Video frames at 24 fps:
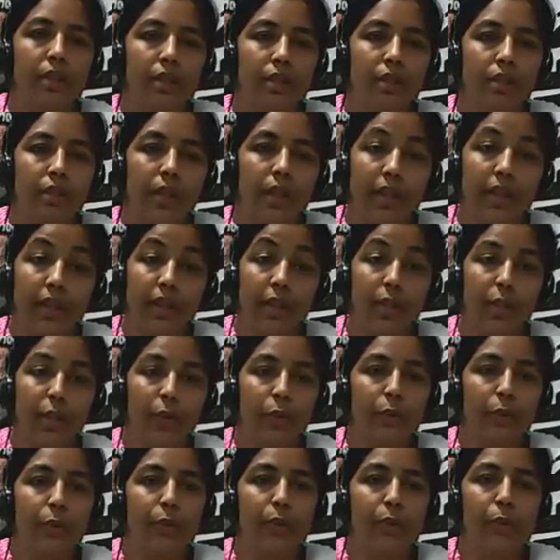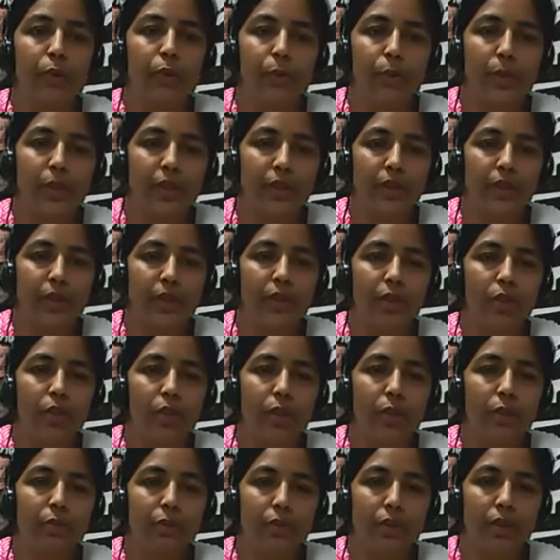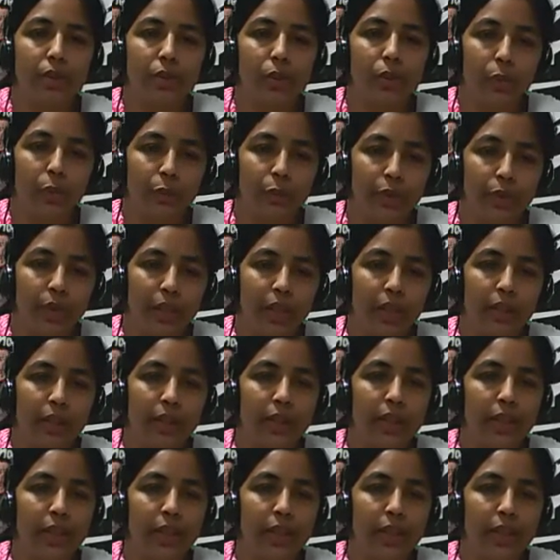naked ovules, presence of ovary,